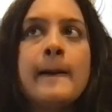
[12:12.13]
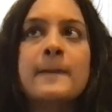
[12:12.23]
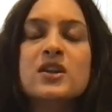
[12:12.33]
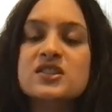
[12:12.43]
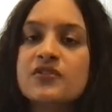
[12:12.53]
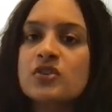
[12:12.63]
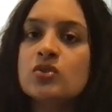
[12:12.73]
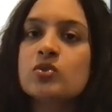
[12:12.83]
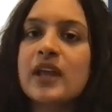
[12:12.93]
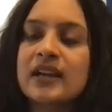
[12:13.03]
Because if you
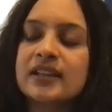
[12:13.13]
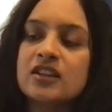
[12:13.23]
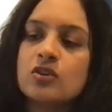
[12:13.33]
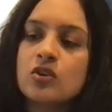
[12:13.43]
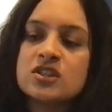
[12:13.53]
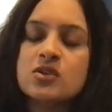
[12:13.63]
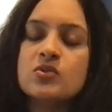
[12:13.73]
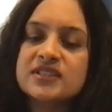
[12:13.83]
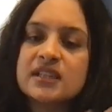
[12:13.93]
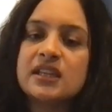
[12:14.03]
do that, then you're not
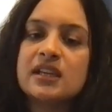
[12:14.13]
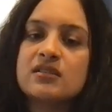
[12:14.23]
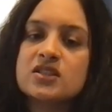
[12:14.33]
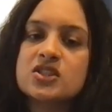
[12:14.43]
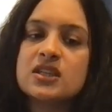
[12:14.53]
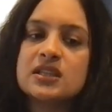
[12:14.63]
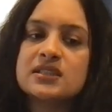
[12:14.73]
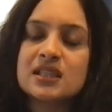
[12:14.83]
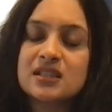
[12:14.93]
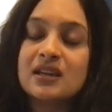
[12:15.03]
using the
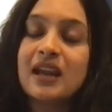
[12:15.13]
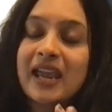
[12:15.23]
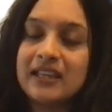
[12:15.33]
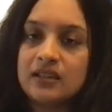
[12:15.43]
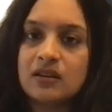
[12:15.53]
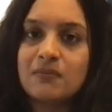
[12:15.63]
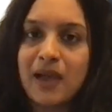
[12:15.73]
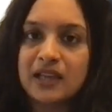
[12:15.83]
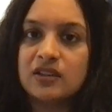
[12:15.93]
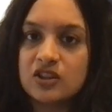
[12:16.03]
energies in the right
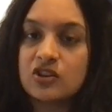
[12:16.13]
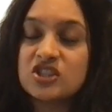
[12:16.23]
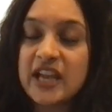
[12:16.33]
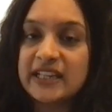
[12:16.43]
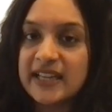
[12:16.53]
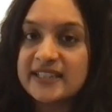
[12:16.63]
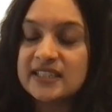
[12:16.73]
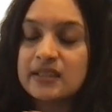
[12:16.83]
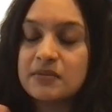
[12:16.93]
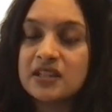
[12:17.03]
manner. You're not
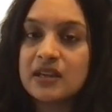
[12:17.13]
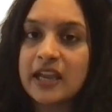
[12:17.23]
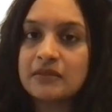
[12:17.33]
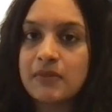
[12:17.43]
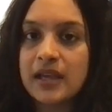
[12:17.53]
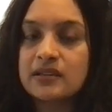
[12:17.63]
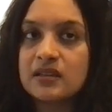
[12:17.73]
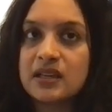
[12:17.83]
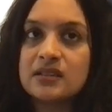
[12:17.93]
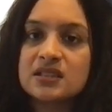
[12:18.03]
channelizing them in the right
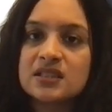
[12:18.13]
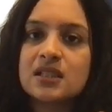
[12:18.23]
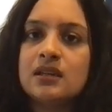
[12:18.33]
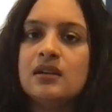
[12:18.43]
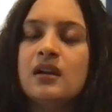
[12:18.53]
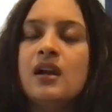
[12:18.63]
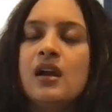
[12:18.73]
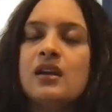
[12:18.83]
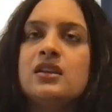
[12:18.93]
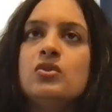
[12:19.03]
manner. Instead,
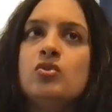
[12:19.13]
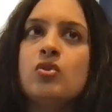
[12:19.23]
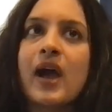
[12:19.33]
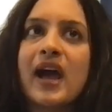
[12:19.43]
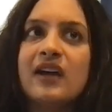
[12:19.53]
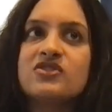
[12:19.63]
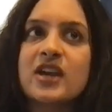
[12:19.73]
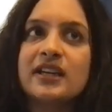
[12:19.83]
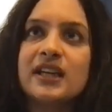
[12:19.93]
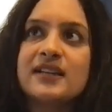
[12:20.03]
you have
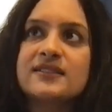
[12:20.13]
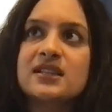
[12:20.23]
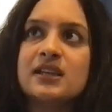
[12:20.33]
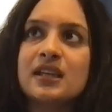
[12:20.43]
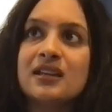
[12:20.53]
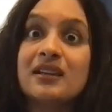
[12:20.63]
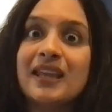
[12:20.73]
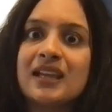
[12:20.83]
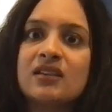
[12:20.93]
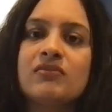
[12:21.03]
channelized it in a
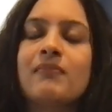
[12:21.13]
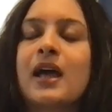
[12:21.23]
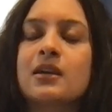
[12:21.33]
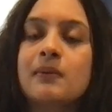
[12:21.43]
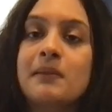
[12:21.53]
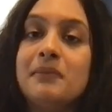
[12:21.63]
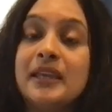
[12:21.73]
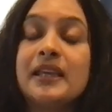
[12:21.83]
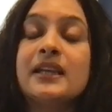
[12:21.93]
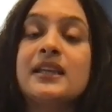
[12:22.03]
negative manner by
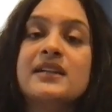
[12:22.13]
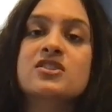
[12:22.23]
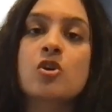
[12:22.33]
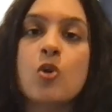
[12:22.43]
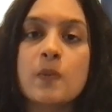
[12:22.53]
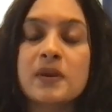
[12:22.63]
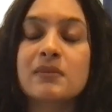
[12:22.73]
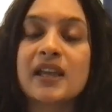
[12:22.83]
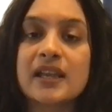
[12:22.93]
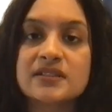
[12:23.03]
making it as your coping
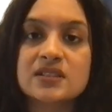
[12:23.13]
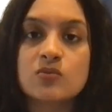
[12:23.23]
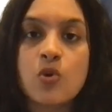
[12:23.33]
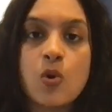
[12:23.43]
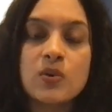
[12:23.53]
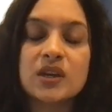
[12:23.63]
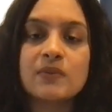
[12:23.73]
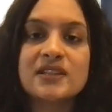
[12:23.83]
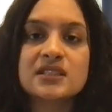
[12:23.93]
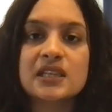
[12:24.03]
mechanism, over
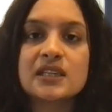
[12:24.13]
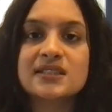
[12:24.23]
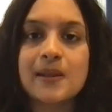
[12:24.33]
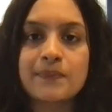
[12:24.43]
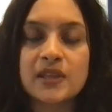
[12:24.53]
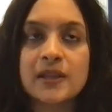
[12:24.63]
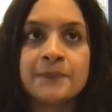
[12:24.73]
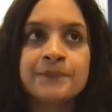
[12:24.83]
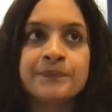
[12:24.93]
investing in something